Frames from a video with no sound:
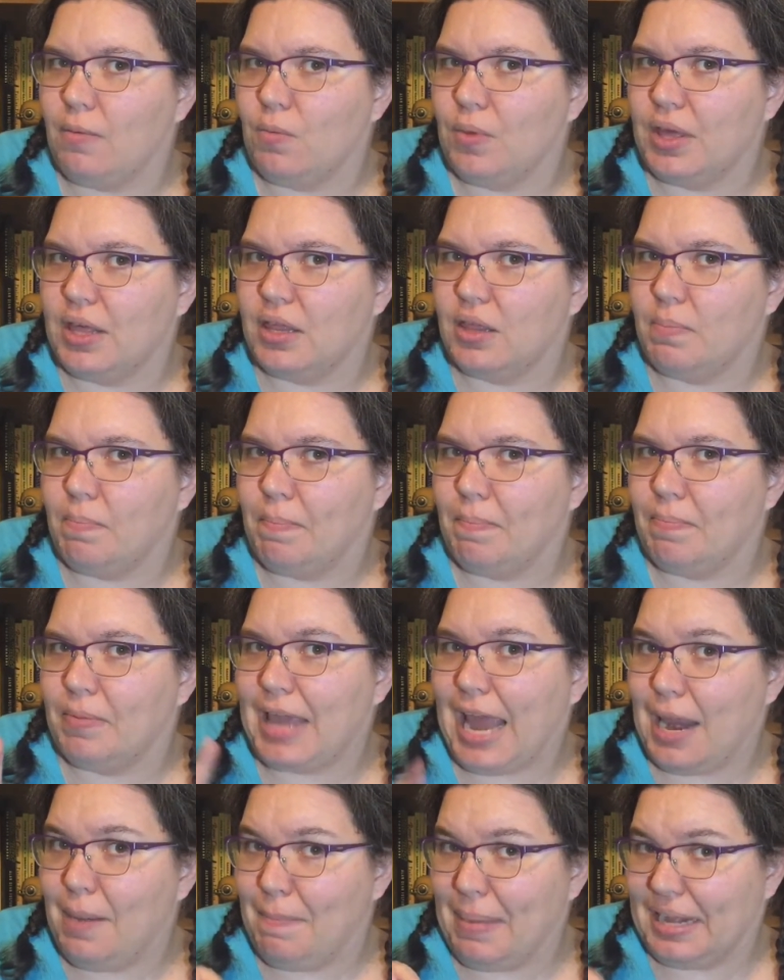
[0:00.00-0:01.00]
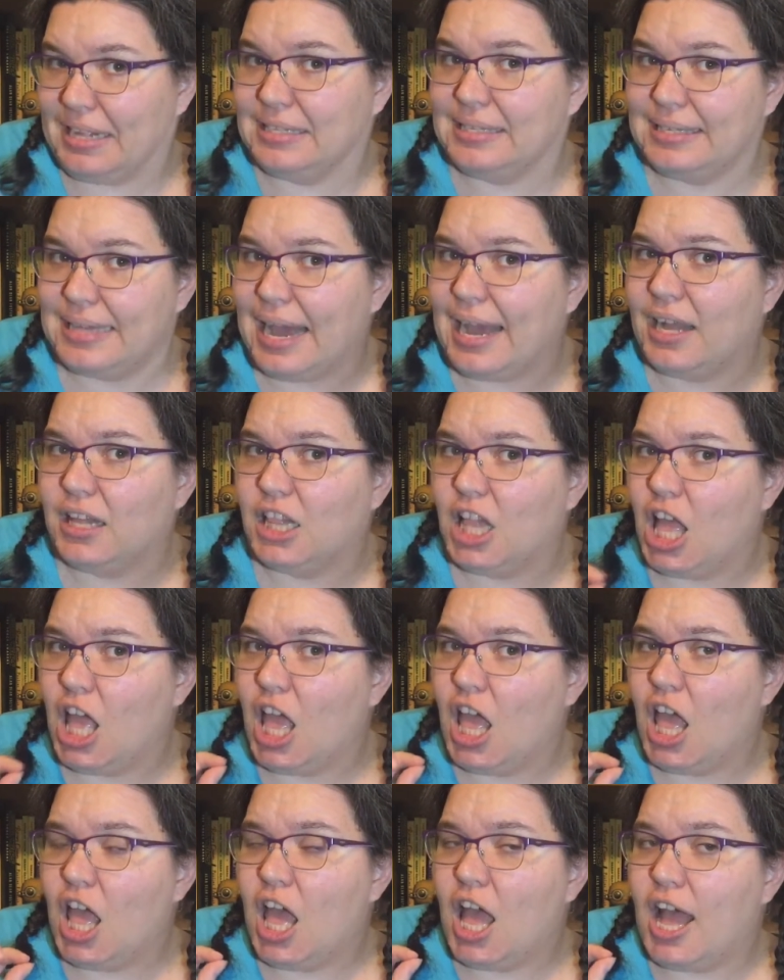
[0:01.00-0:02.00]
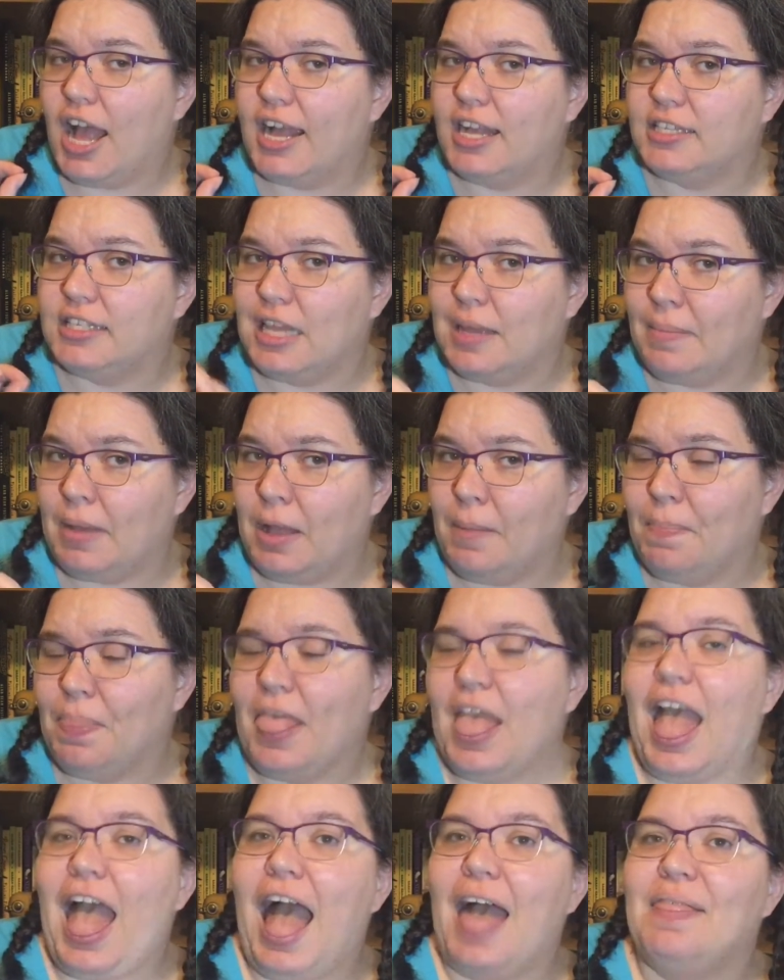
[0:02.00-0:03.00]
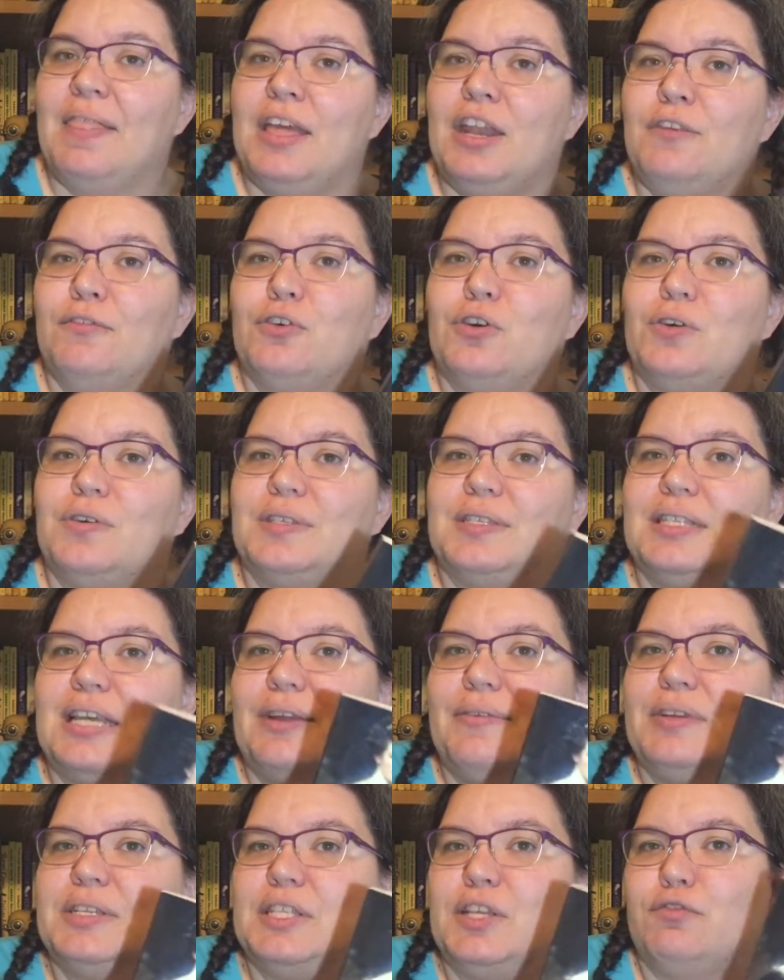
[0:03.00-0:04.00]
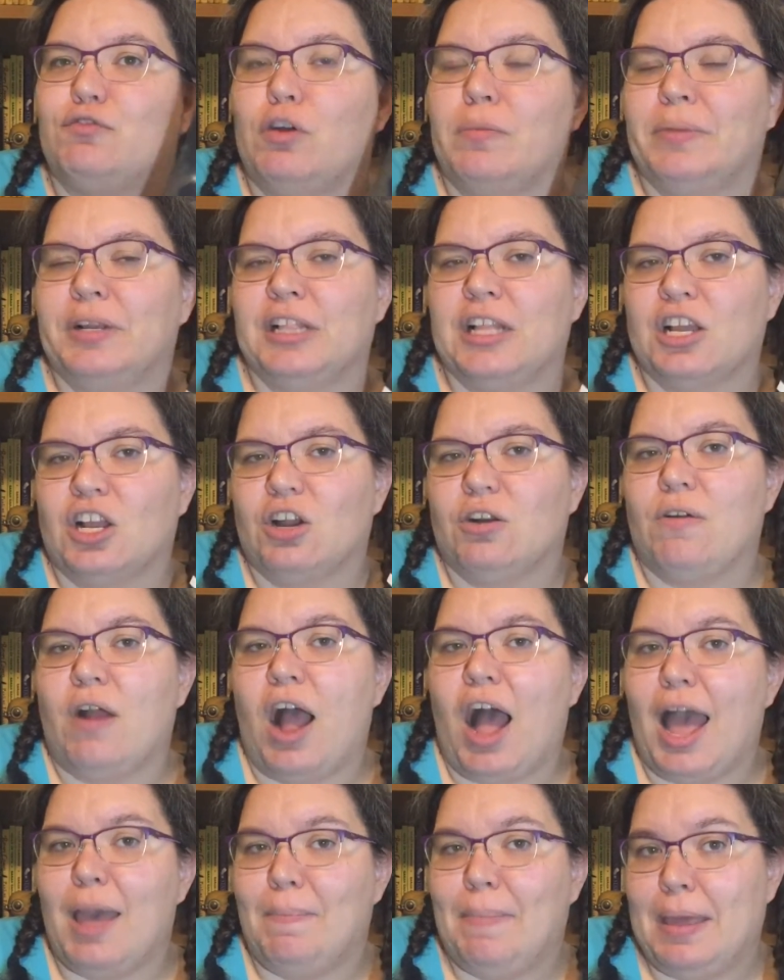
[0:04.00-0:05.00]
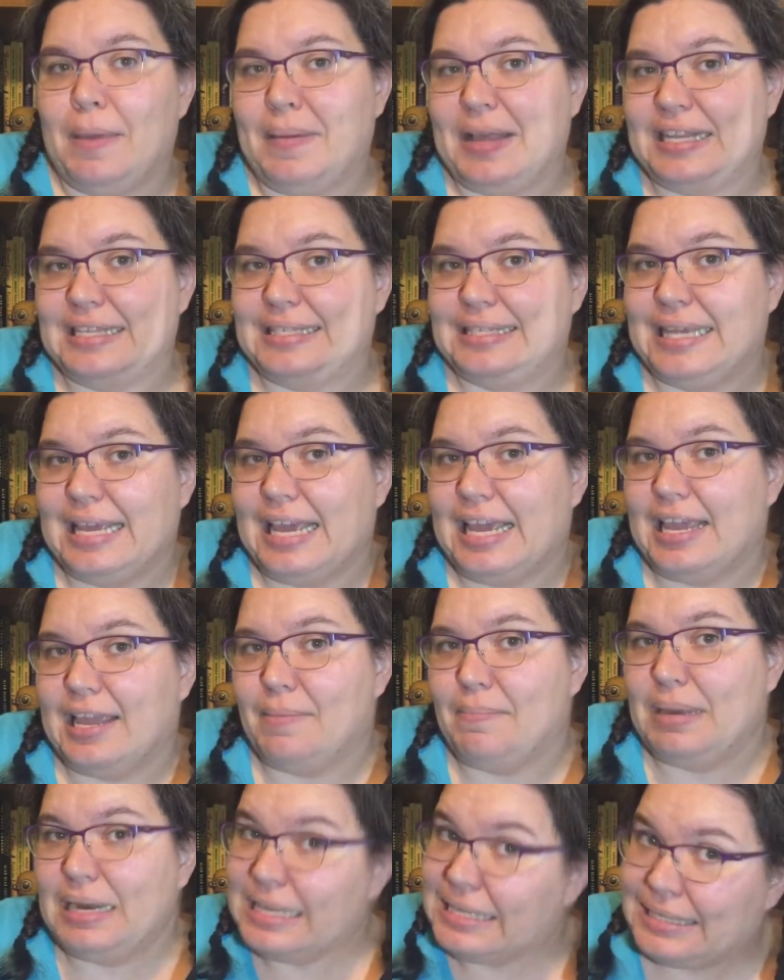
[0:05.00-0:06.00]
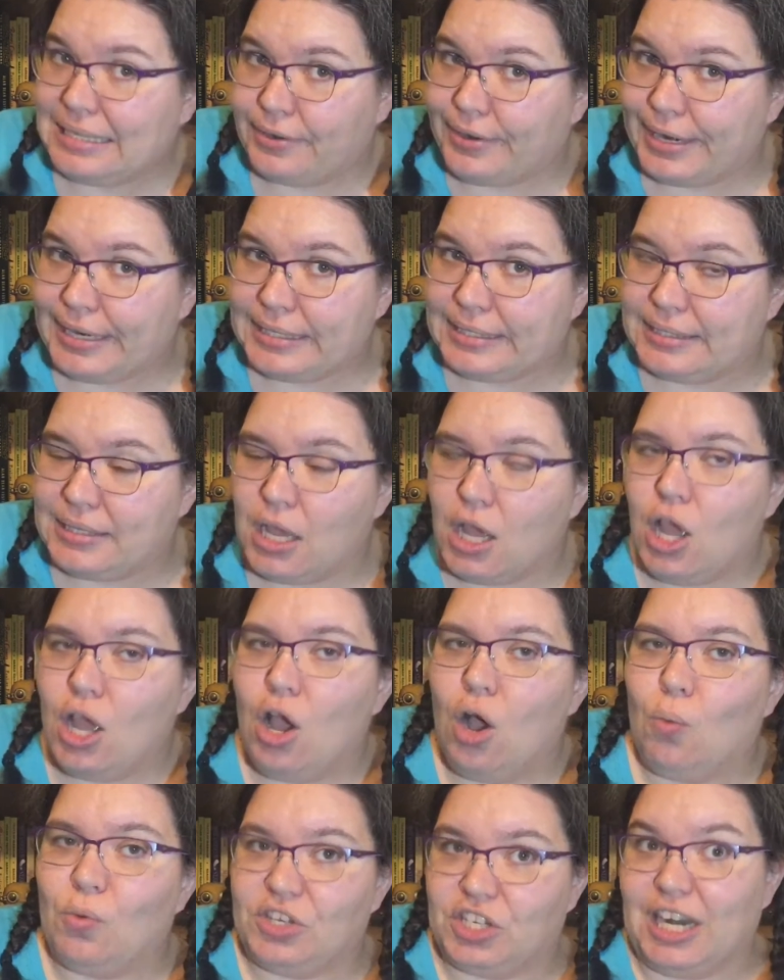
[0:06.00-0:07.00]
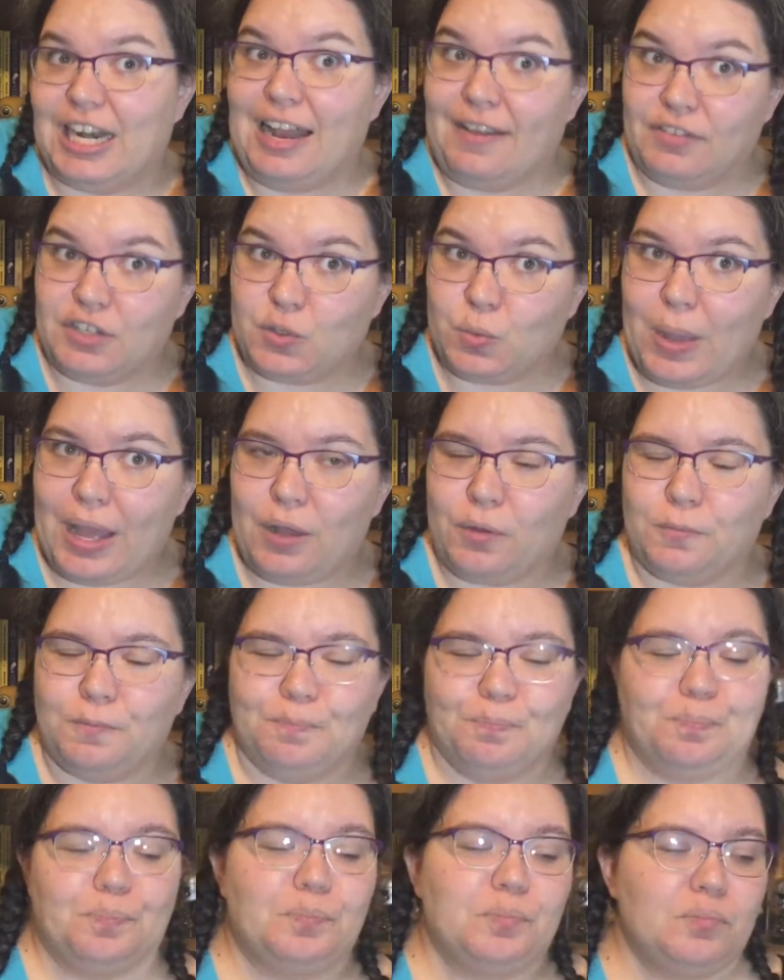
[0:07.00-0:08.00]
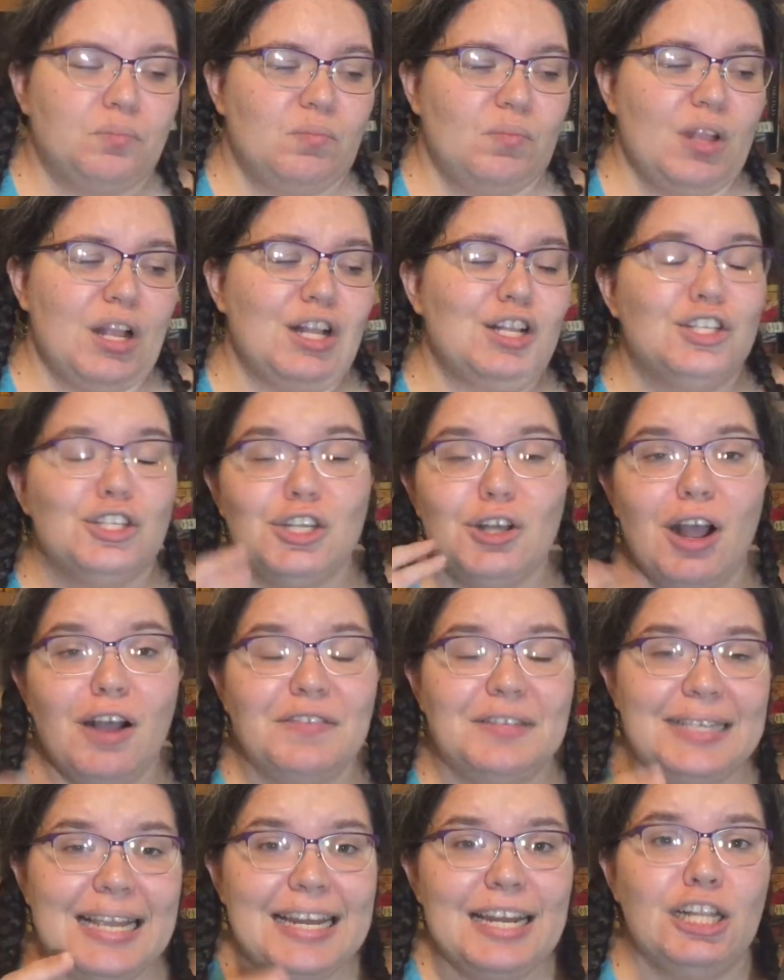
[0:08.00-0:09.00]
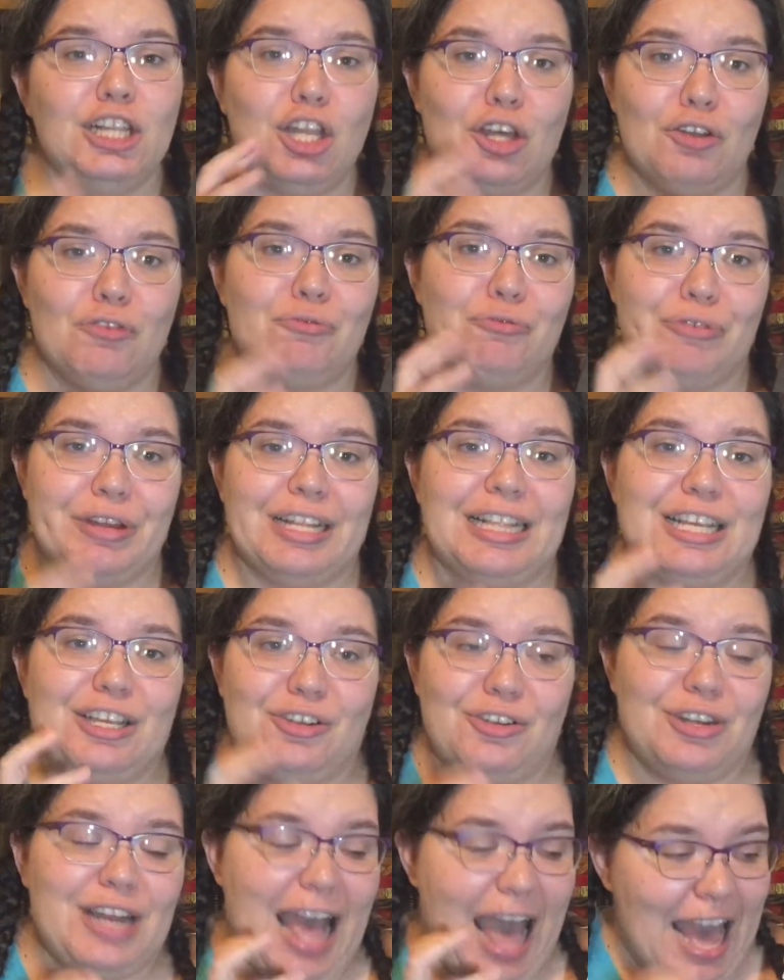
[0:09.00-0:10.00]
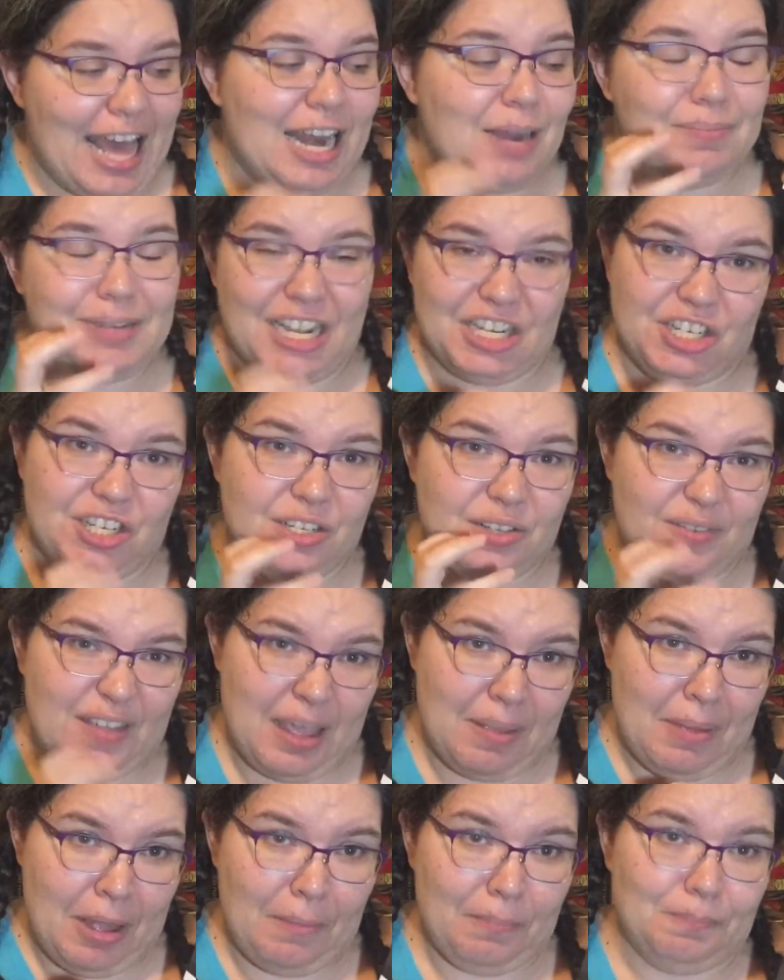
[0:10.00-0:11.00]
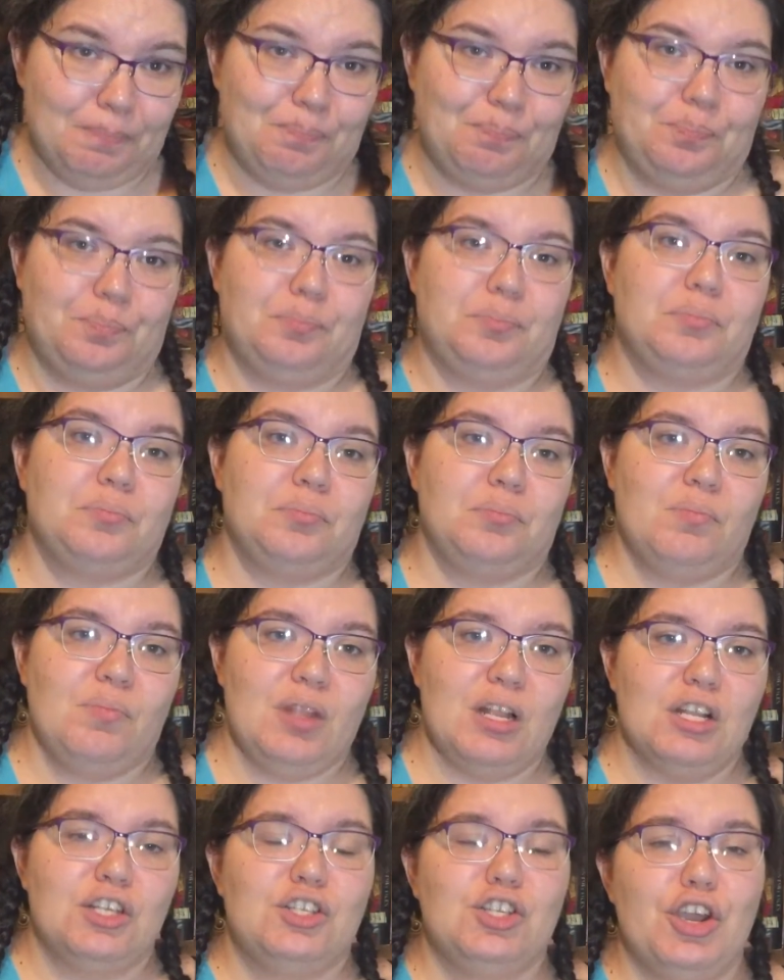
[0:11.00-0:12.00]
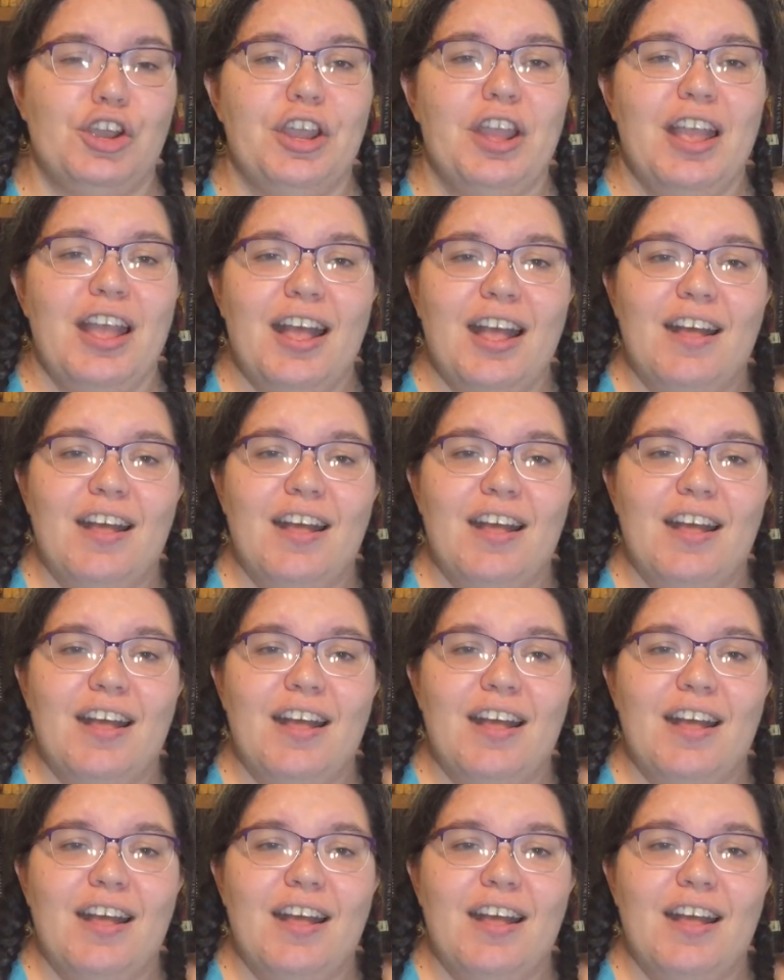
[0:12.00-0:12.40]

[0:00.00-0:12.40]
with Kate Beckinsale as Emma. And then, of course, there is the Romola Garai BBC miniseries, which I love as well. So I've seen a lot of really good adaptations of Emma. So